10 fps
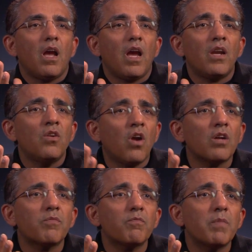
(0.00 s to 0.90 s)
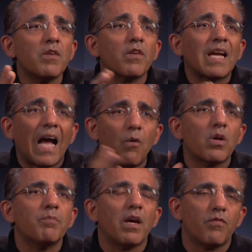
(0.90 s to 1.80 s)
and not be
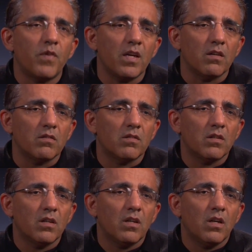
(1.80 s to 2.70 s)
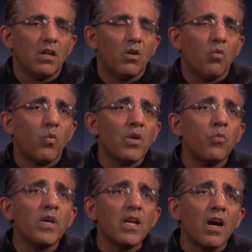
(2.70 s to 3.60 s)
cowed by fear. When
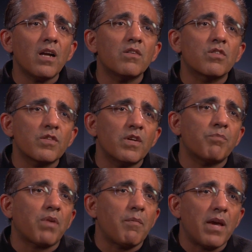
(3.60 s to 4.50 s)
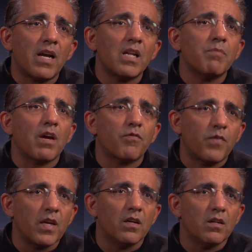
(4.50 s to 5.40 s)
we are driven primarily by
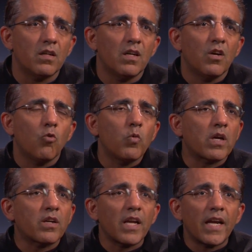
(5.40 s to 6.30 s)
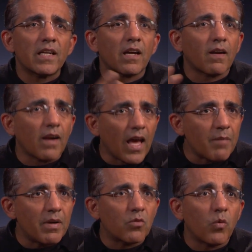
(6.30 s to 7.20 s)
fear, we create a
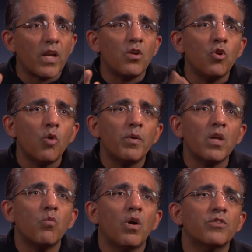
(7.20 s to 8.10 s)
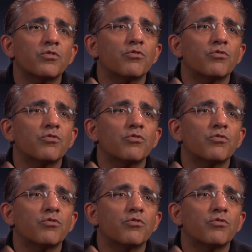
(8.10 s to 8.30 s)
climate where nobody wants to